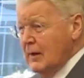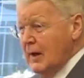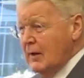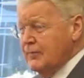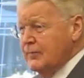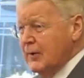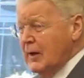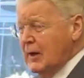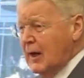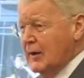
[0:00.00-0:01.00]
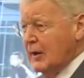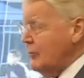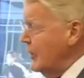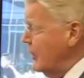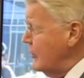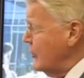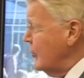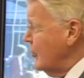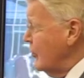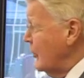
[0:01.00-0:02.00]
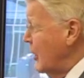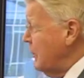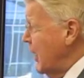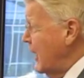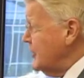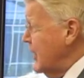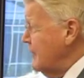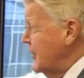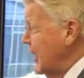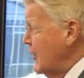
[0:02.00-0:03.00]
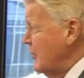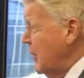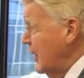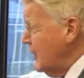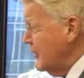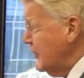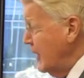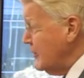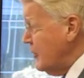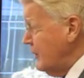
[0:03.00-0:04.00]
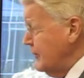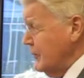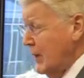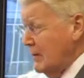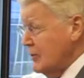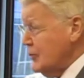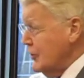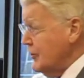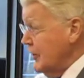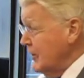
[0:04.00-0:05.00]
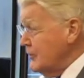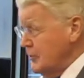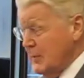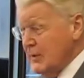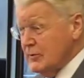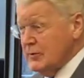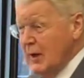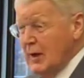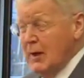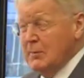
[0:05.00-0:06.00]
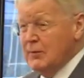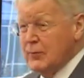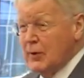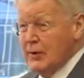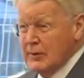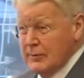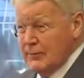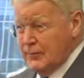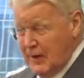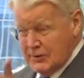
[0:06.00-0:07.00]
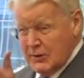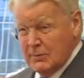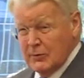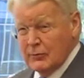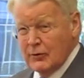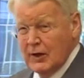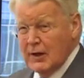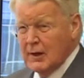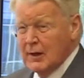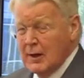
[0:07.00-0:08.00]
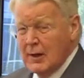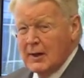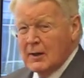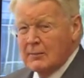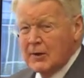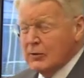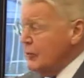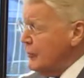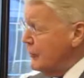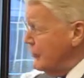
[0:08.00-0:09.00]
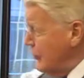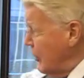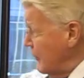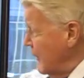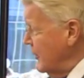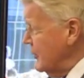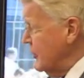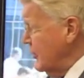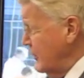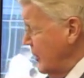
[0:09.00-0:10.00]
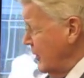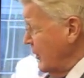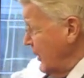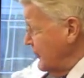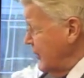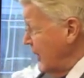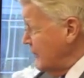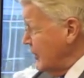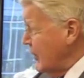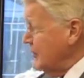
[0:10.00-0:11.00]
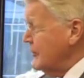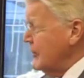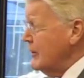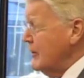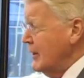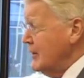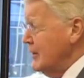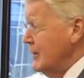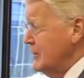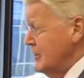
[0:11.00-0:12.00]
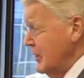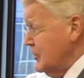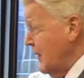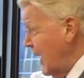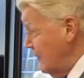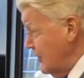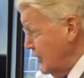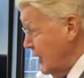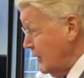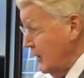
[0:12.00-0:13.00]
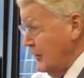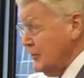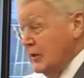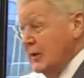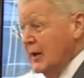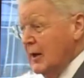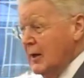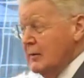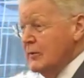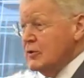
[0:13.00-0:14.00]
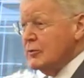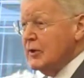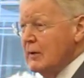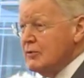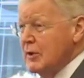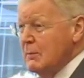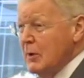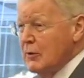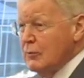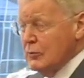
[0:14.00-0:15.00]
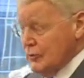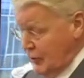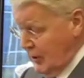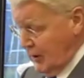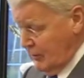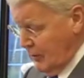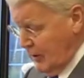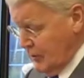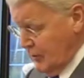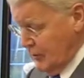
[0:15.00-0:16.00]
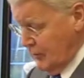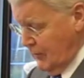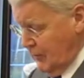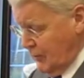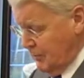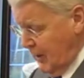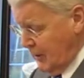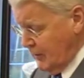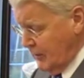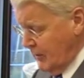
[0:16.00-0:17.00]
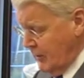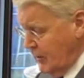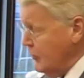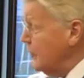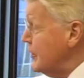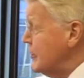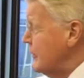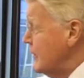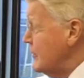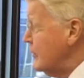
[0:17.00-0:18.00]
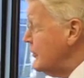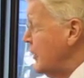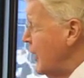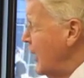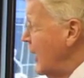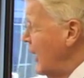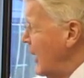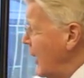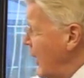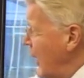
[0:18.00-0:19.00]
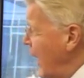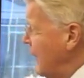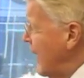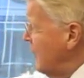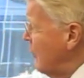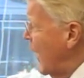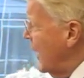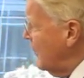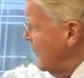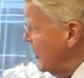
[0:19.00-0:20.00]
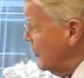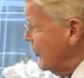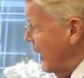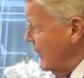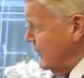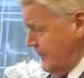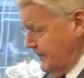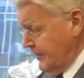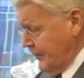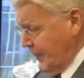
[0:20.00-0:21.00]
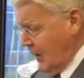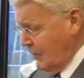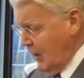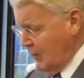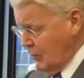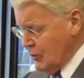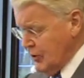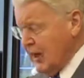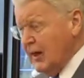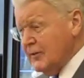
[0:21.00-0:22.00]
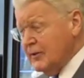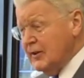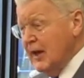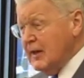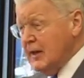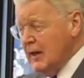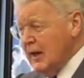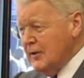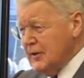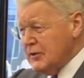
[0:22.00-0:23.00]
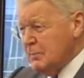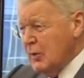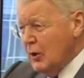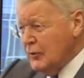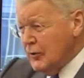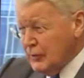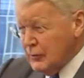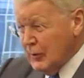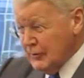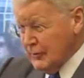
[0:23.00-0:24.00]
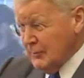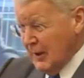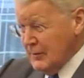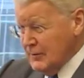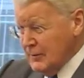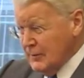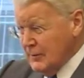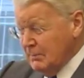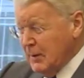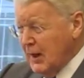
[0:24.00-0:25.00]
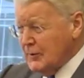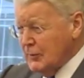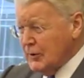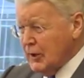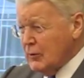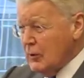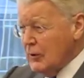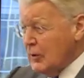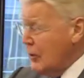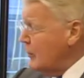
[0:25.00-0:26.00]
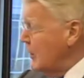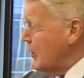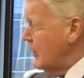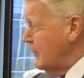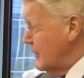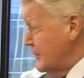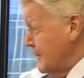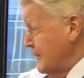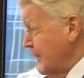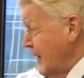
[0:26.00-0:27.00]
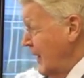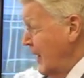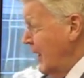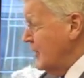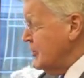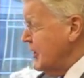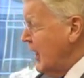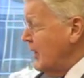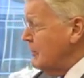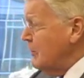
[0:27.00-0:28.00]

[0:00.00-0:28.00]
if we can agree to oblige every aeroplane that takes off to have a certain instruments before it flies up into the air, we couldn't convince country after country that since we have the technology, we should have similar rules and regulations with respect to fishing vessels. And then while we do that, we will start taking areas beyond the 200 miles, part of what I call the global commons, and start